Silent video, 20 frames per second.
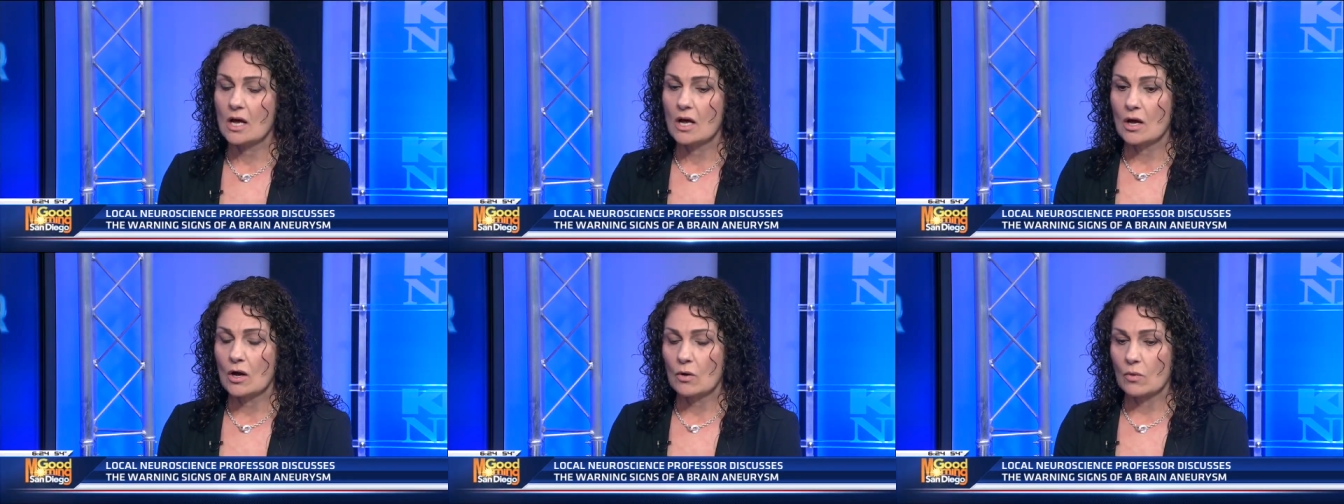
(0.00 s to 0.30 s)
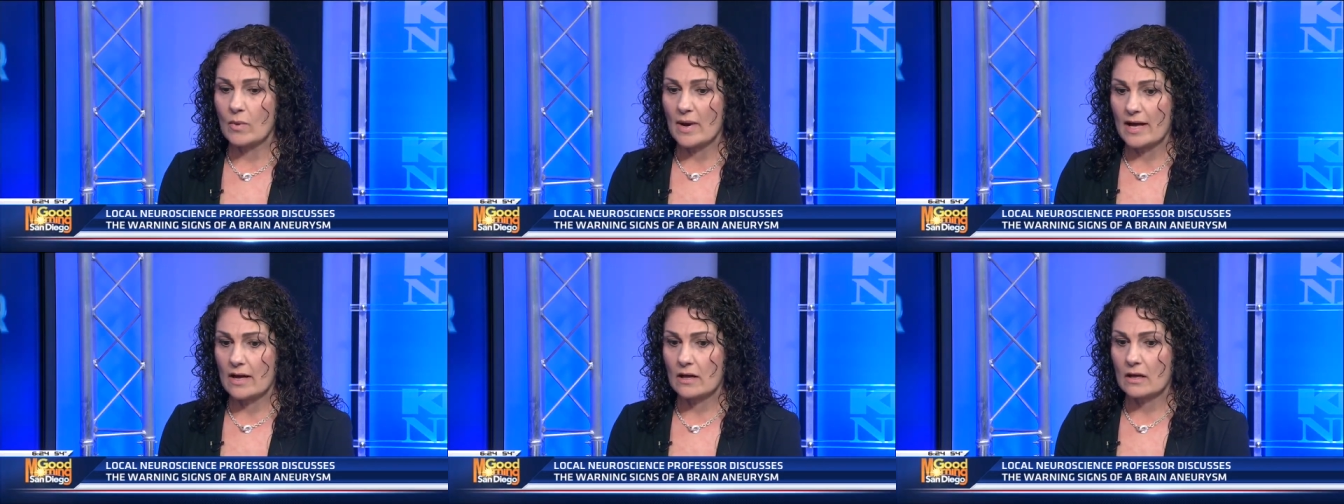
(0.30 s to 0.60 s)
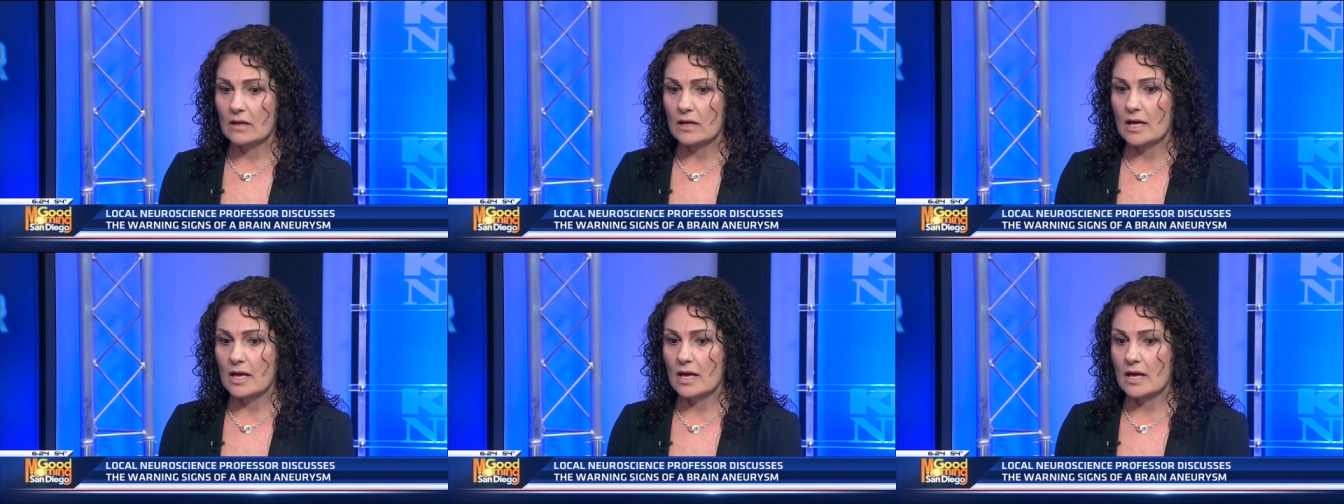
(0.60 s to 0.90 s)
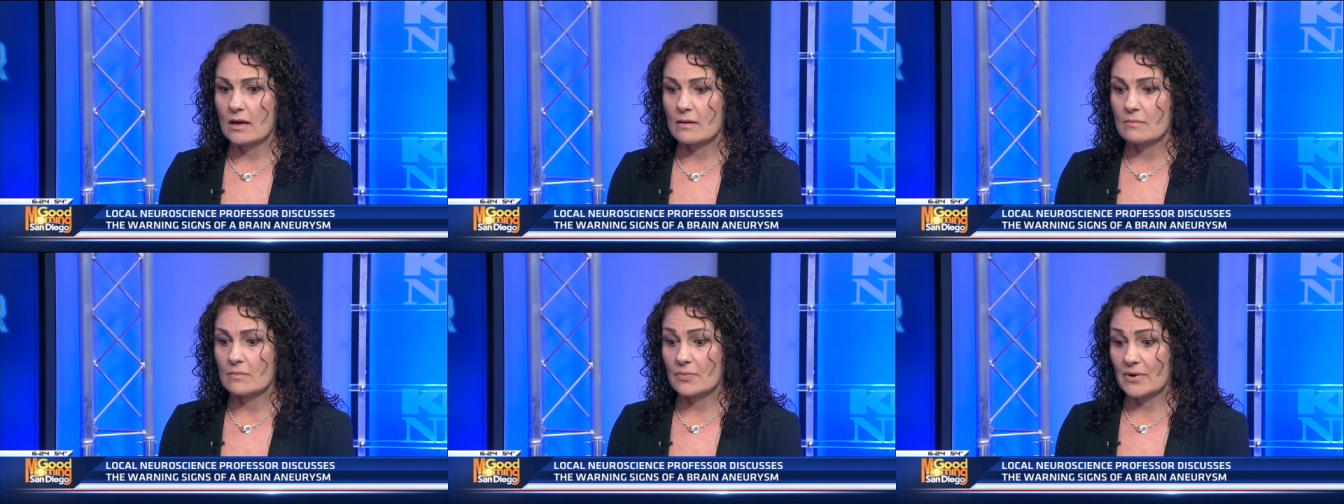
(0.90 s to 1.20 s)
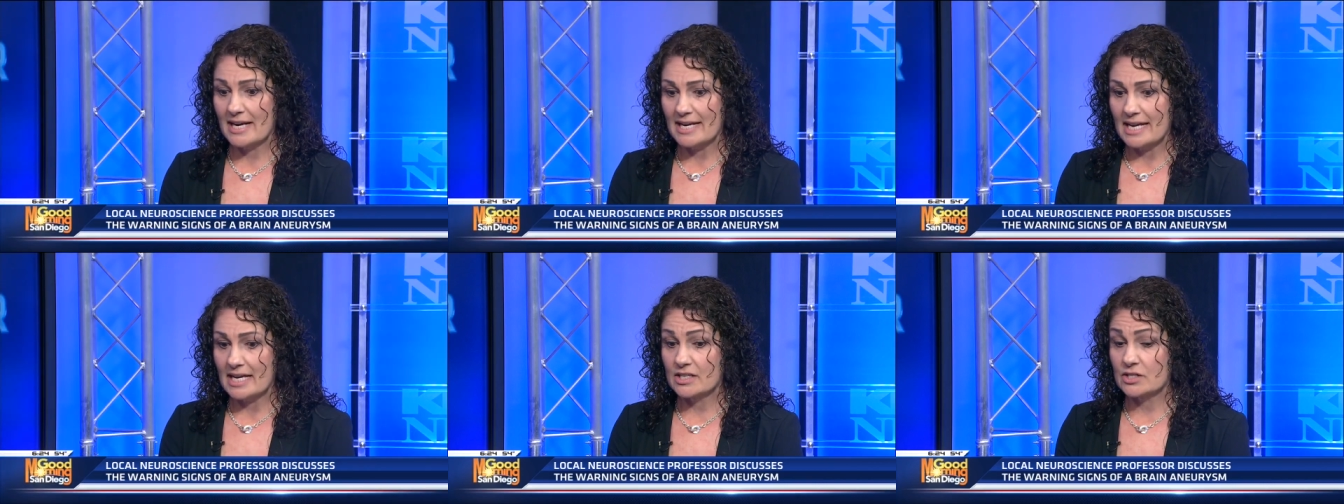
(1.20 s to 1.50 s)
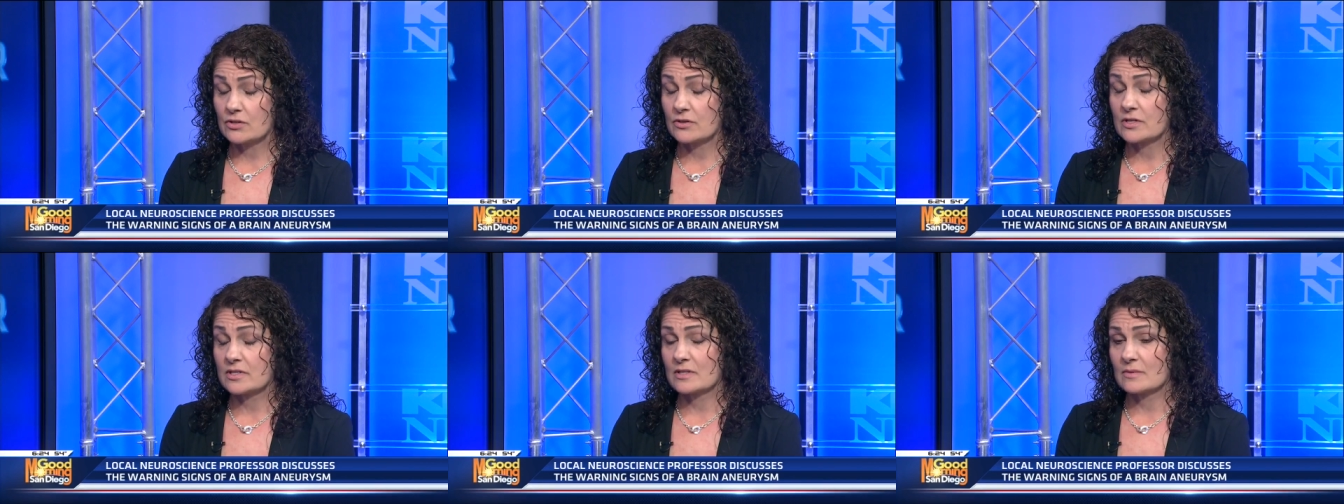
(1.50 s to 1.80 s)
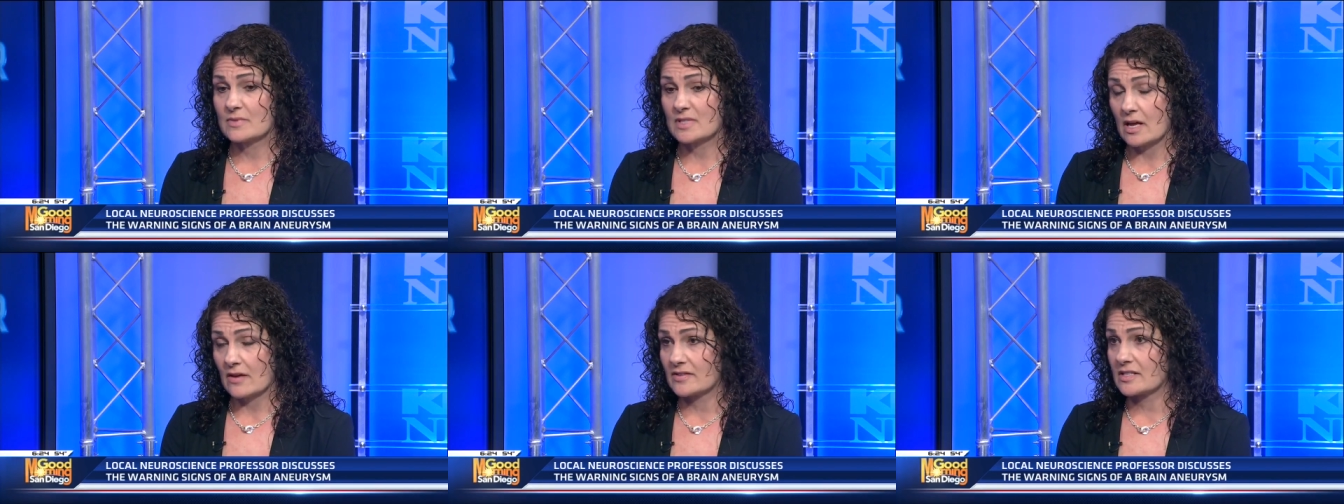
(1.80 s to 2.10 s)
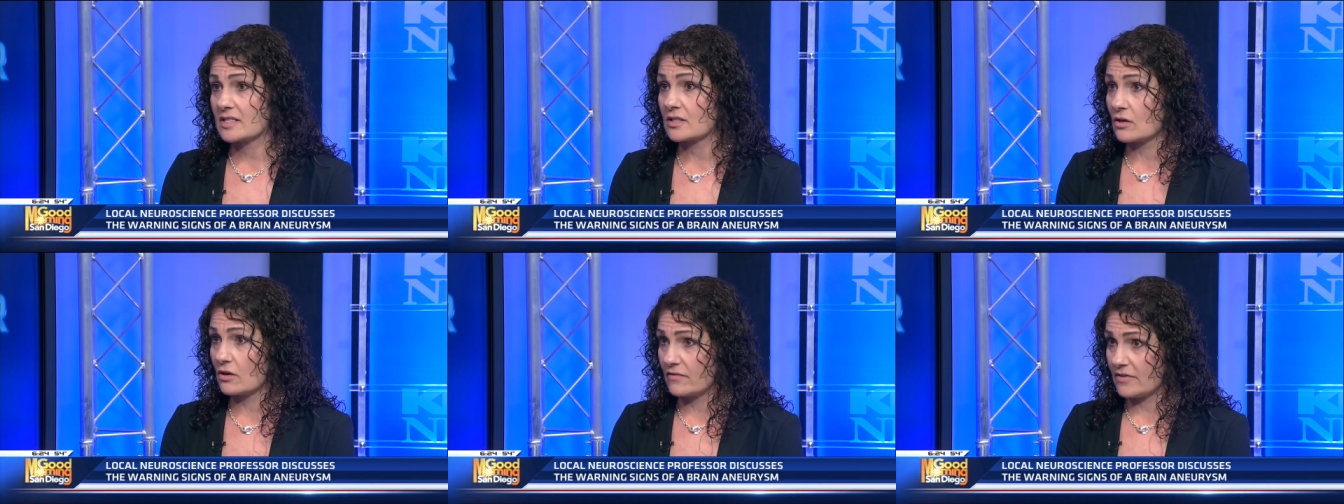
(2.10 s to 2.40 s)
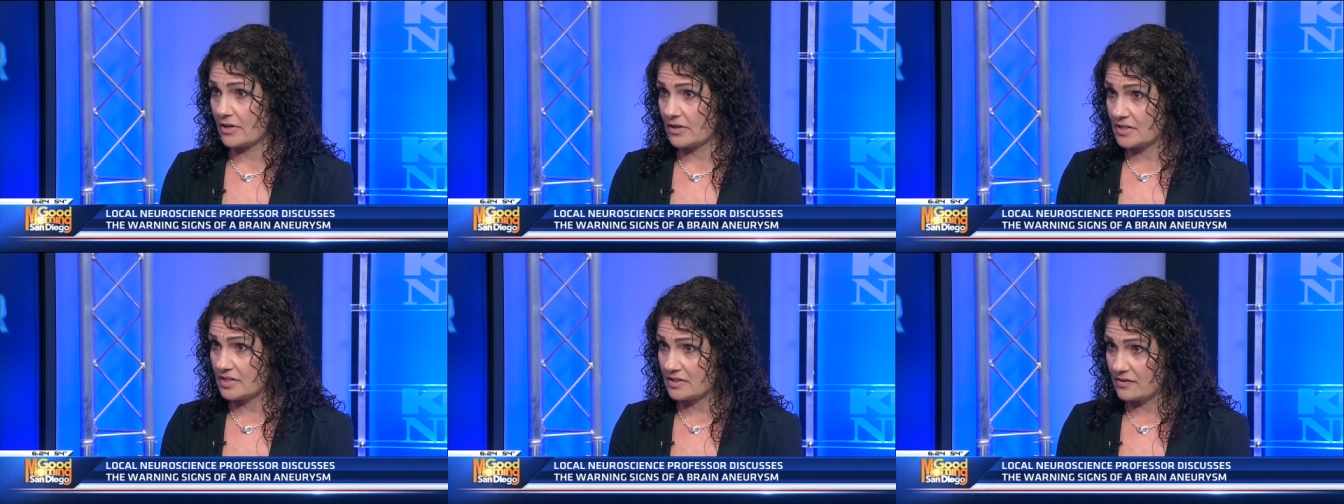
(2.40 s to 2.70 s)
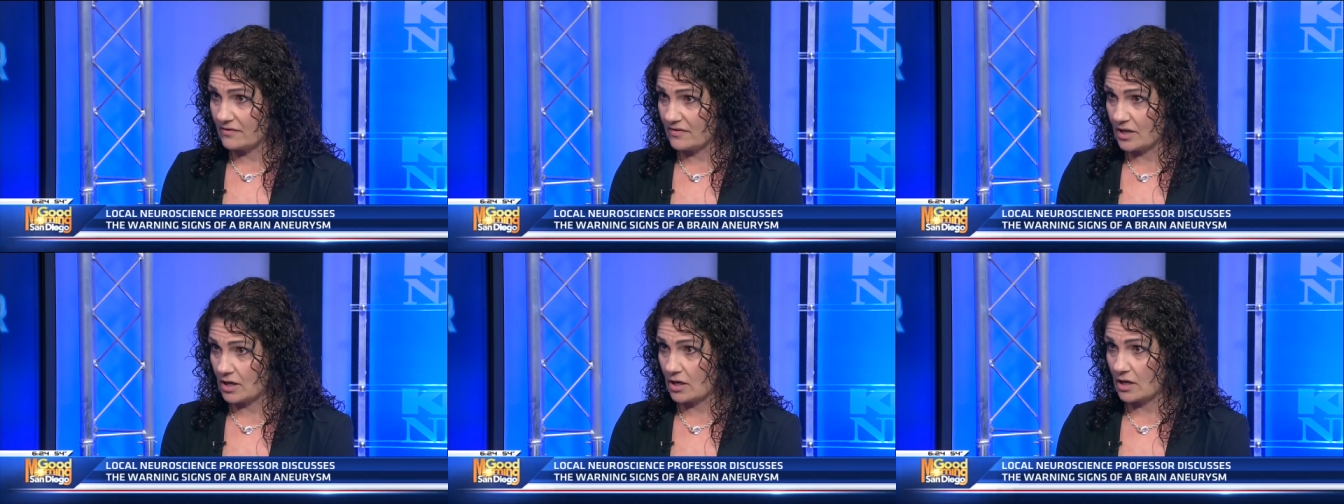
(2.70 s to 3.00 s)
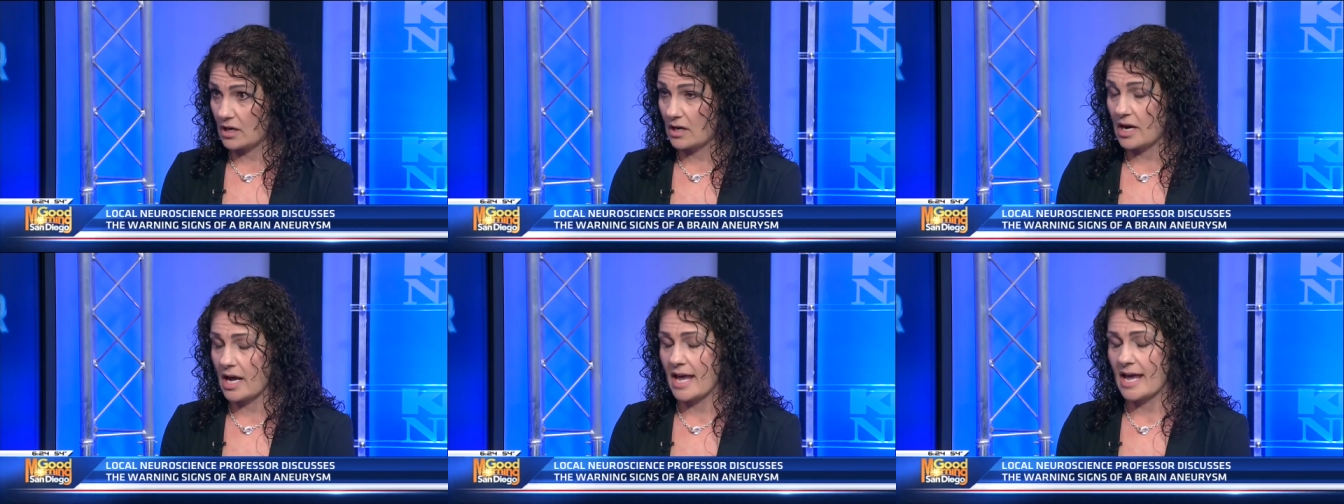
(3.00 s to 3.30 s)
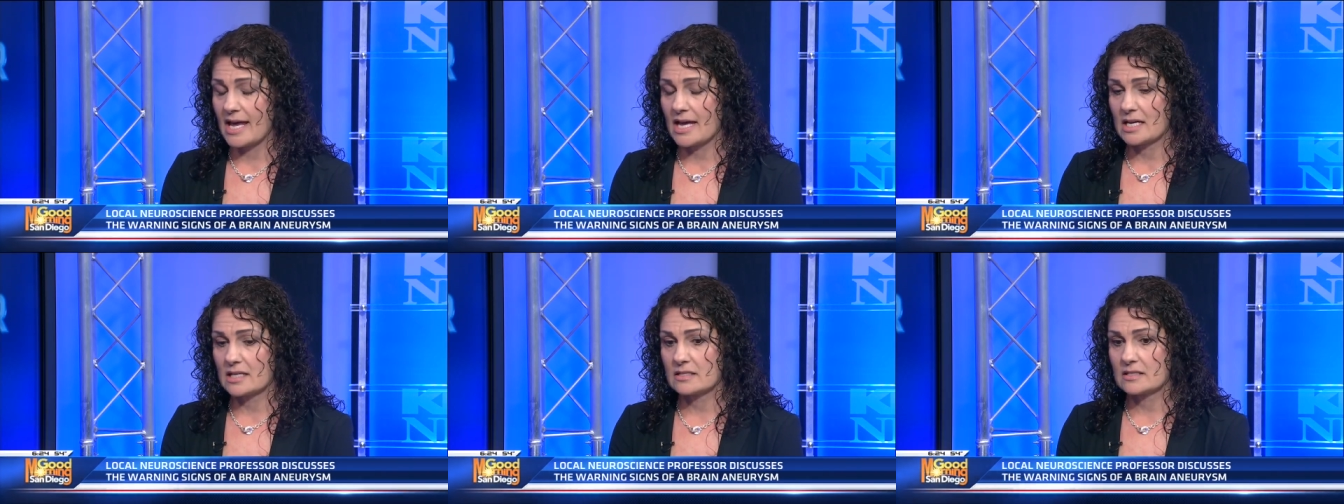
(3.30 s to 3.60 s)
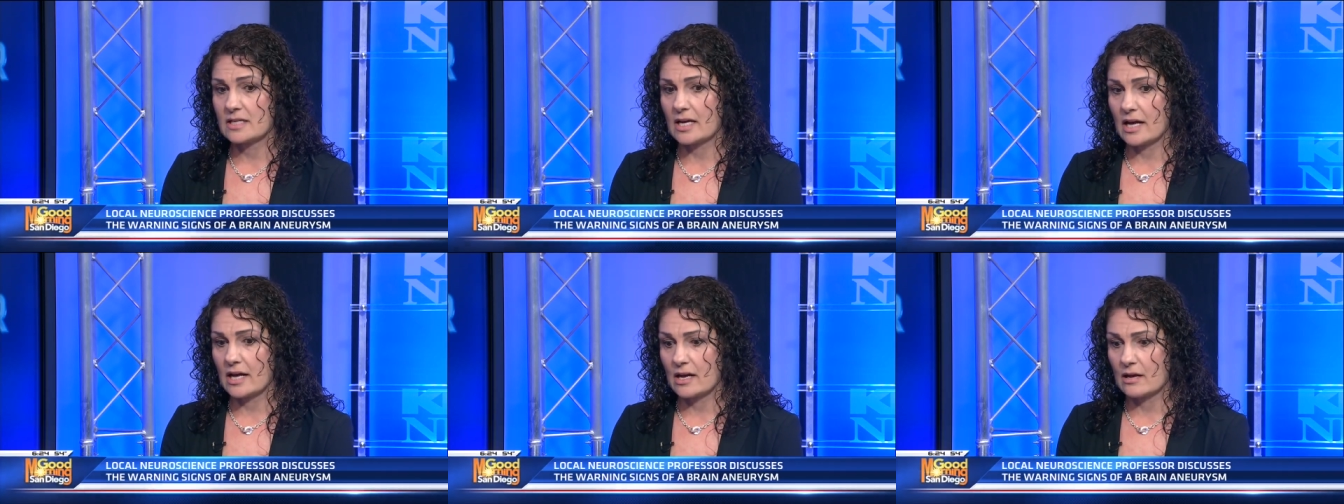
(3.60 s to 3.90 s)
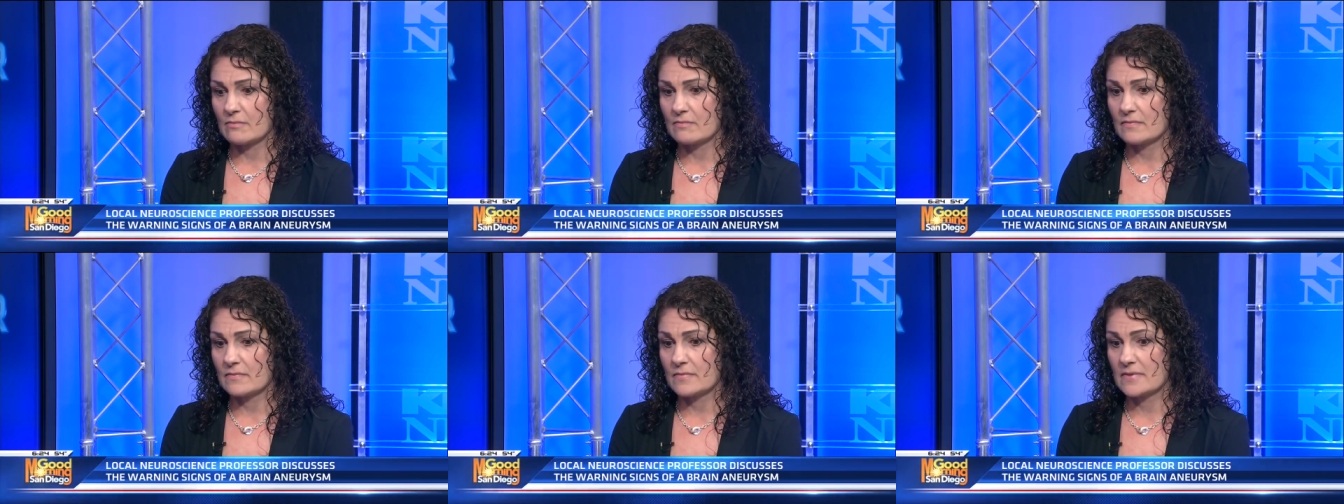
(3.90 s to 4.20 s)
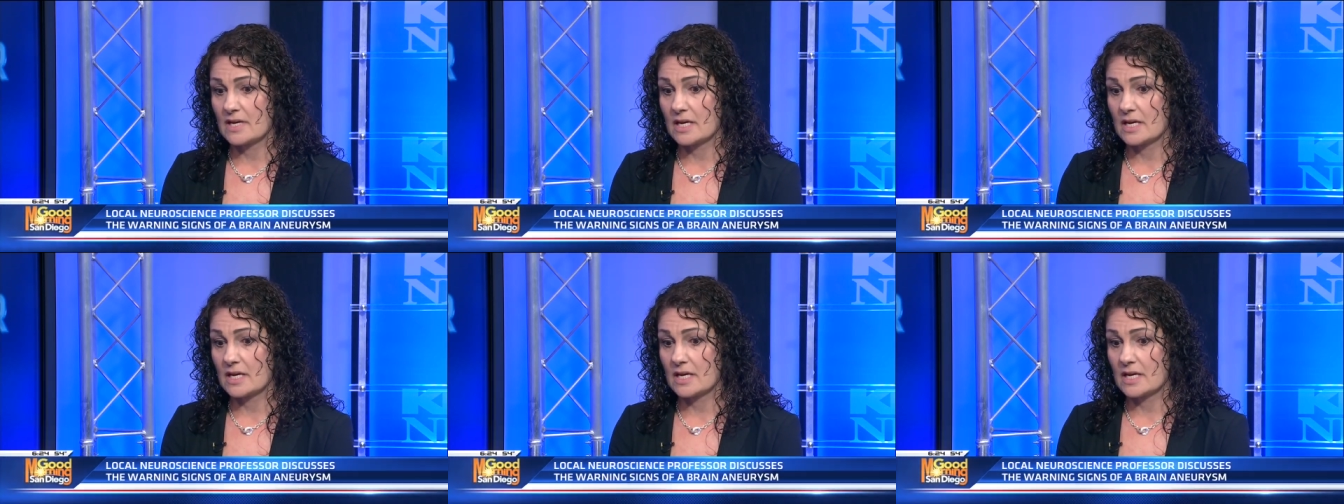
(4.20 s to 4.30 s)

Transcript: Well, um, brain aneurysms obviously are very severe, and um,